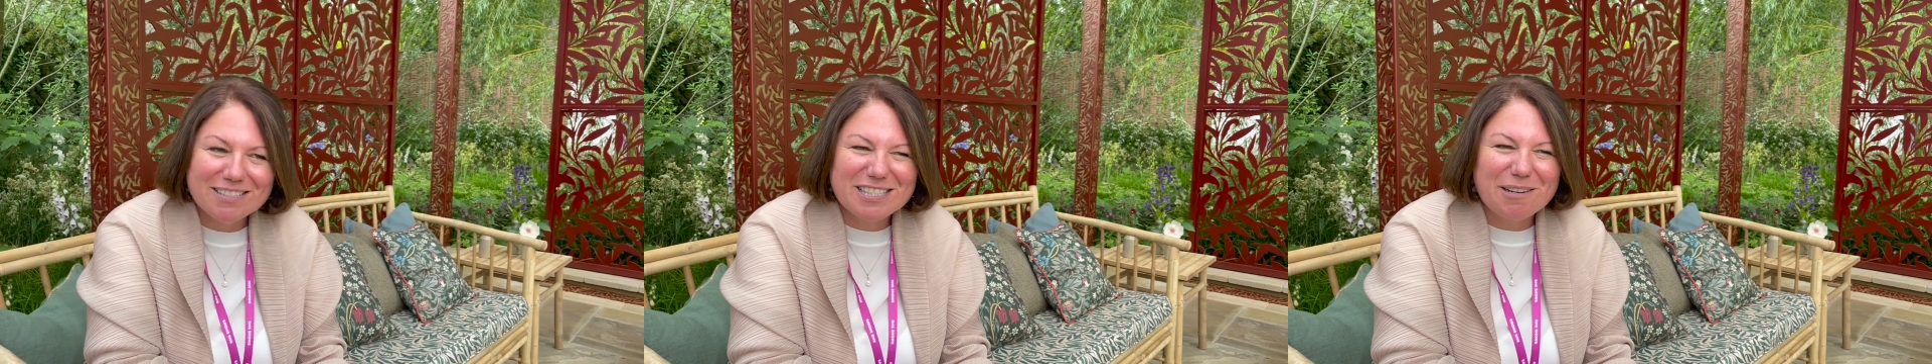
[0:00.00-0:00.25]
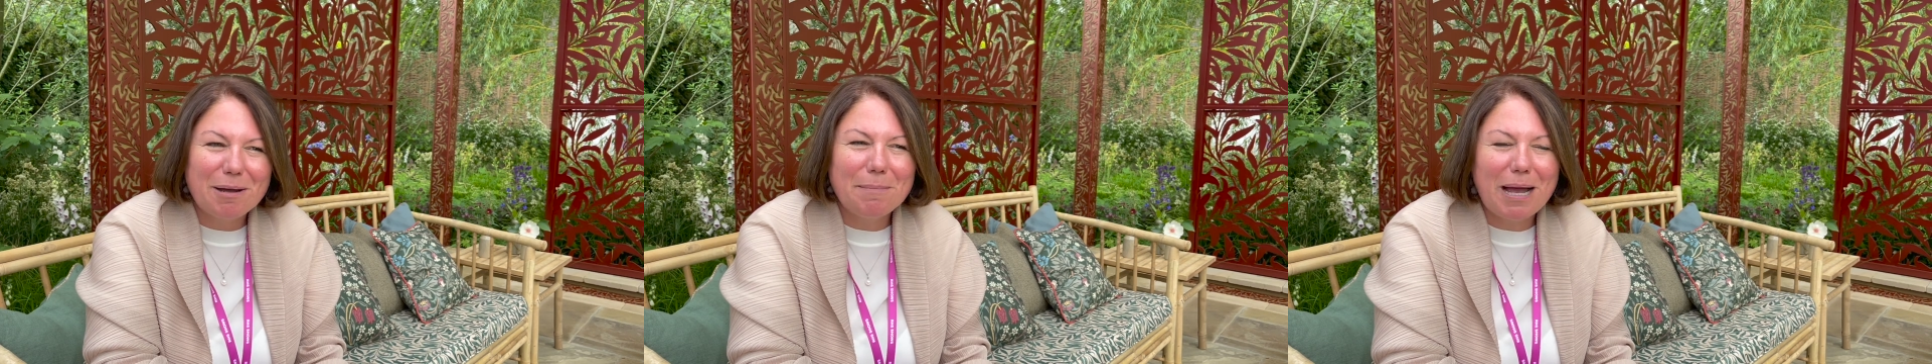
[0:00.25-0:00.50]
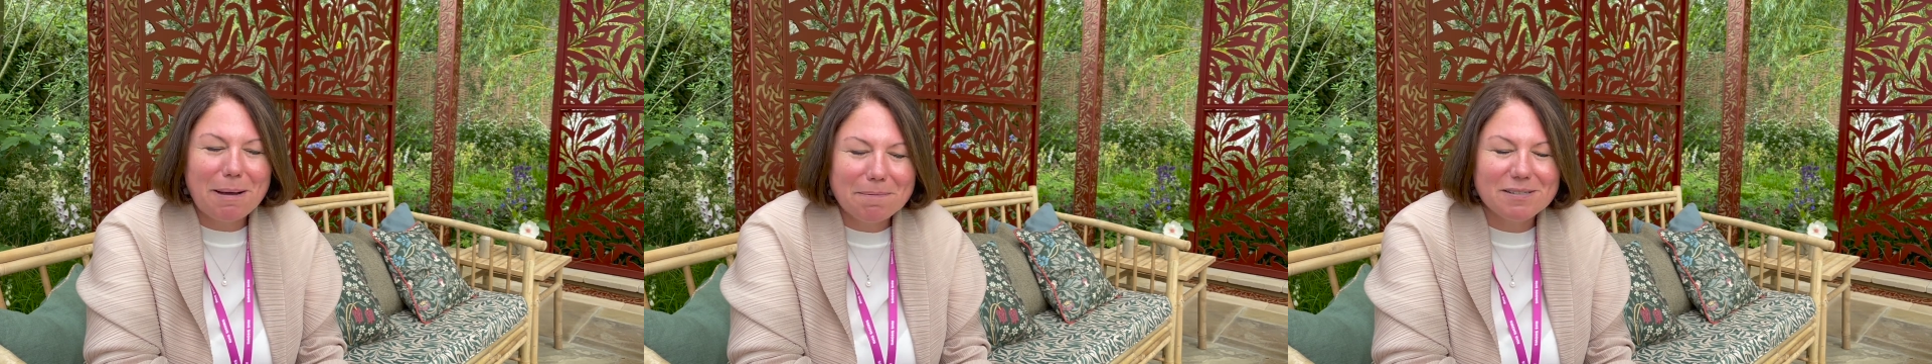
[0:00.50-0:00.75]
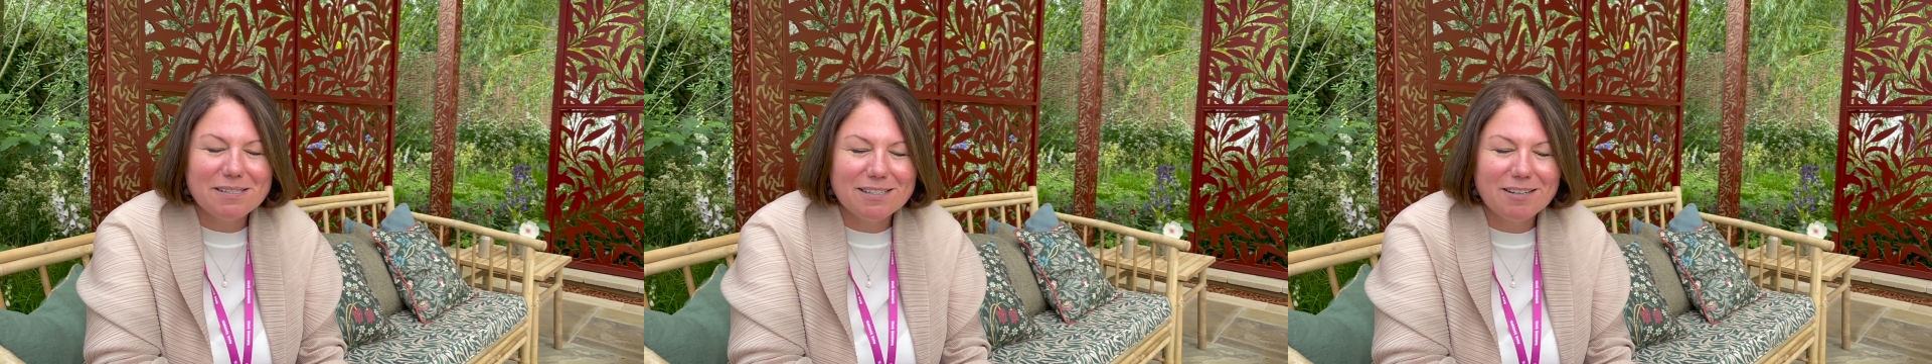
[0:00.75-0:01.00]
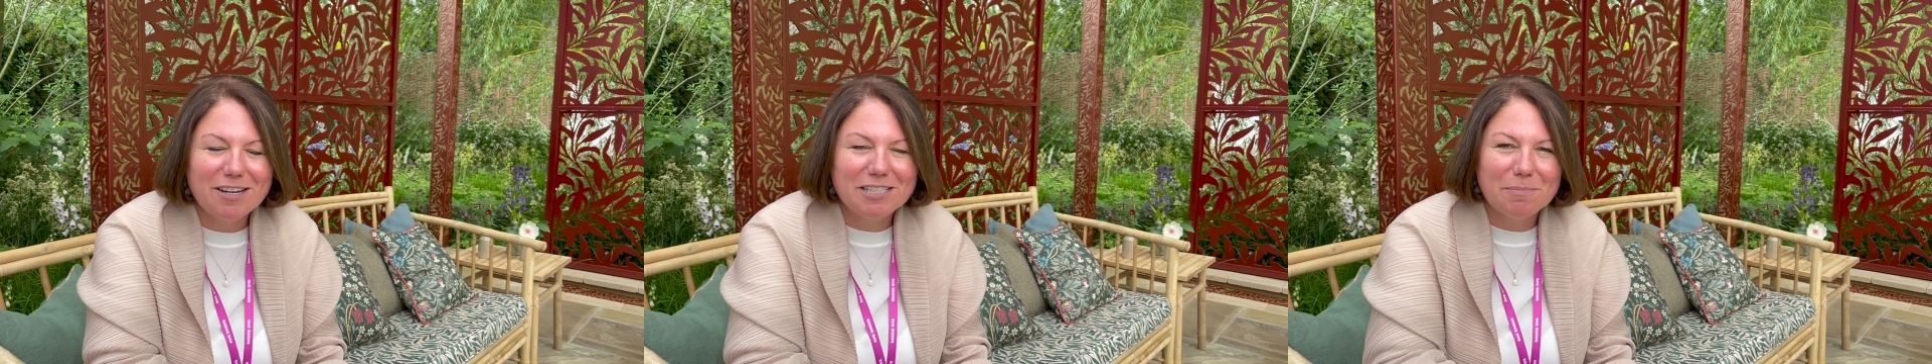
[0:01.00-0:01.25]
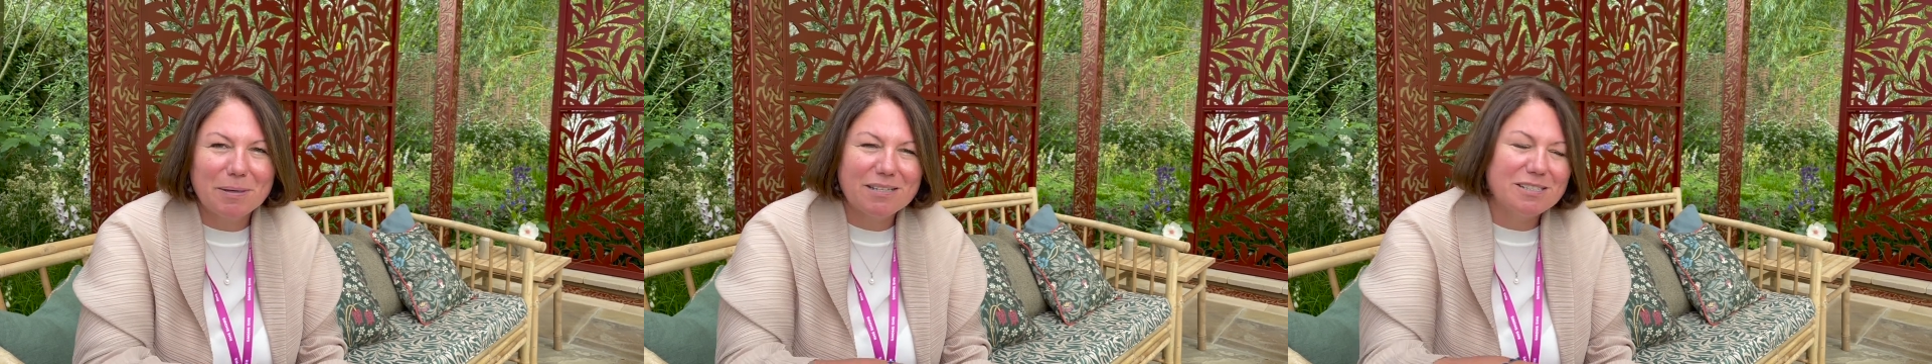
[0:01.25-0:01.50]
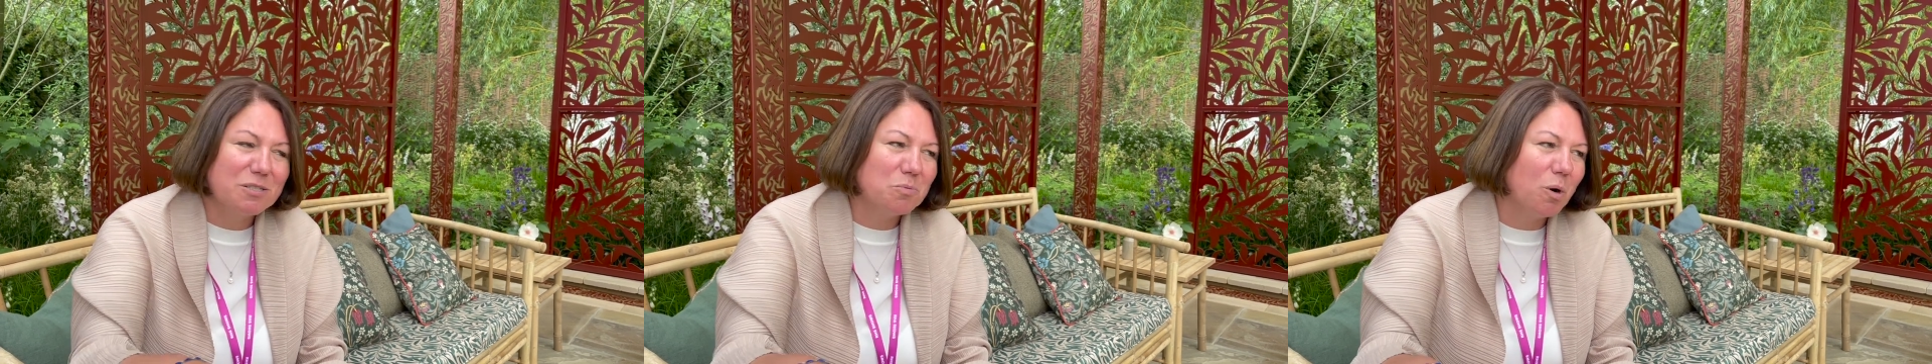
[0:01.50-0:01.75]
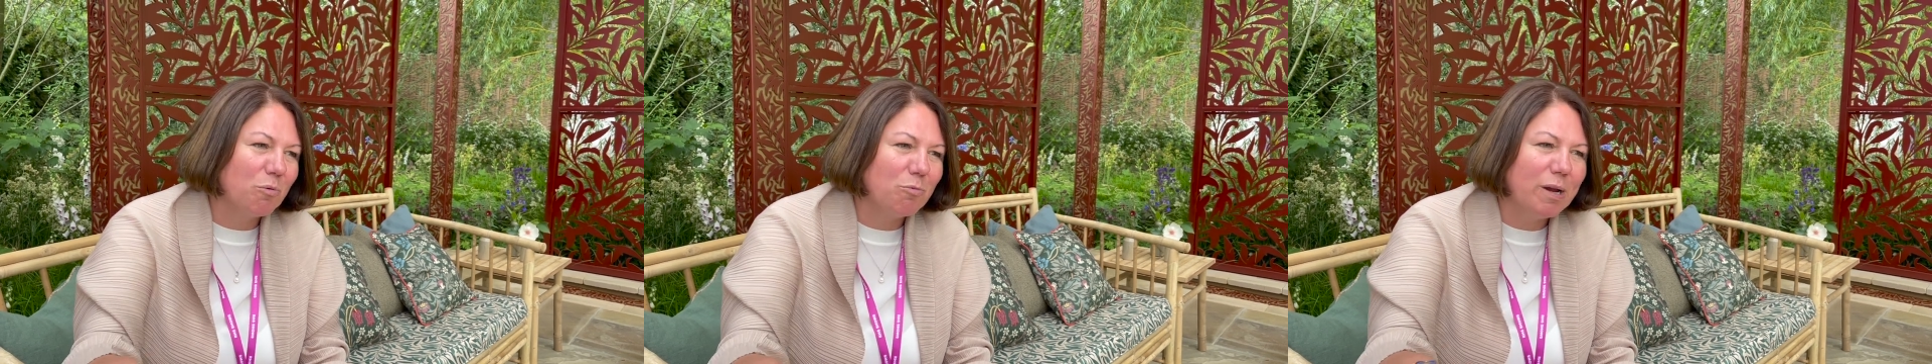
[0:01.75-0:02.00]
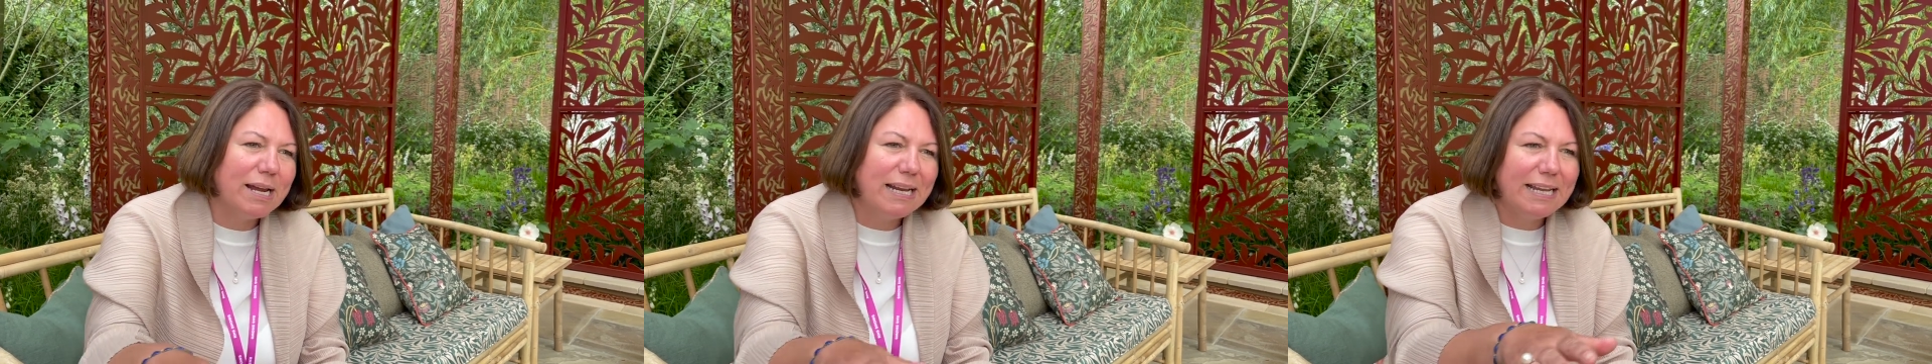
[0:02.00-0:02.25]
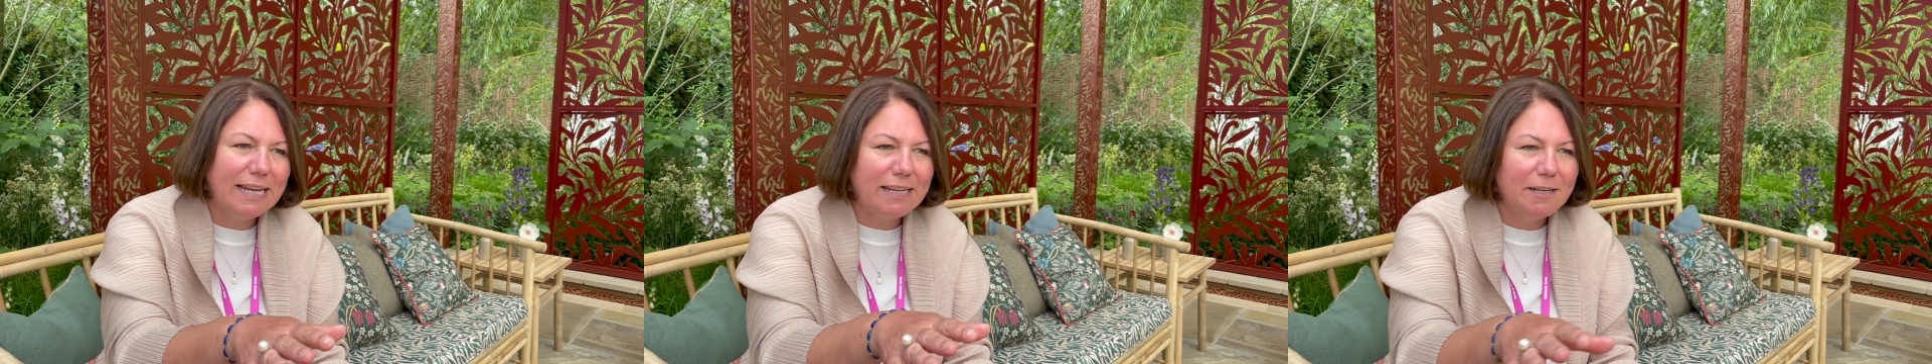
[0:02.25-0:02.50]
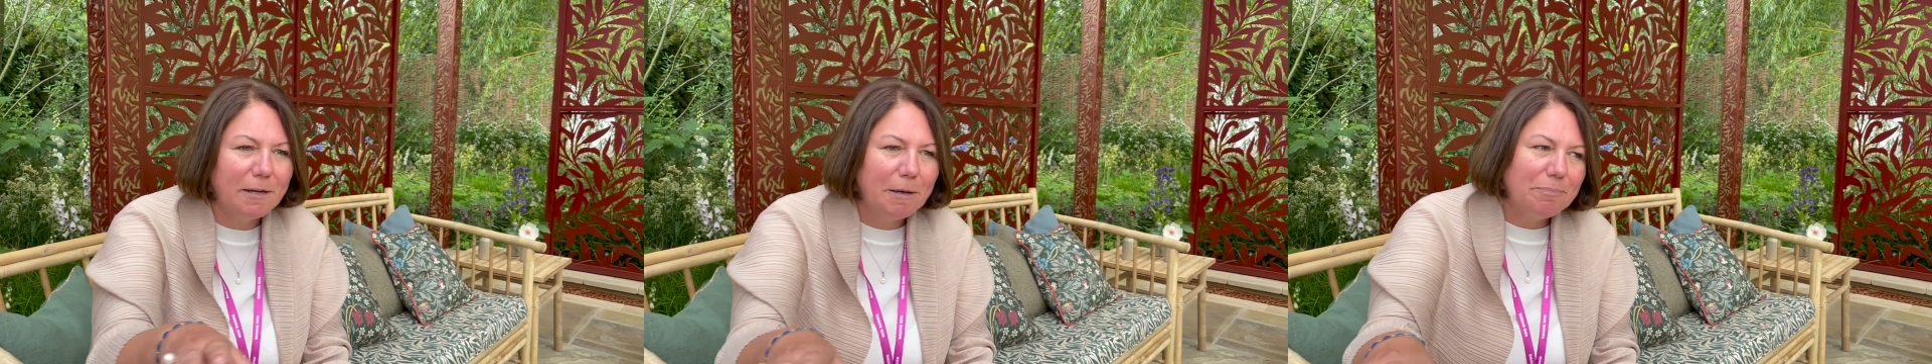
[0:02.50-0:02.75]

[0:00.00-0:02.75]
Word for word: So I'm absolutely delighted because it's what really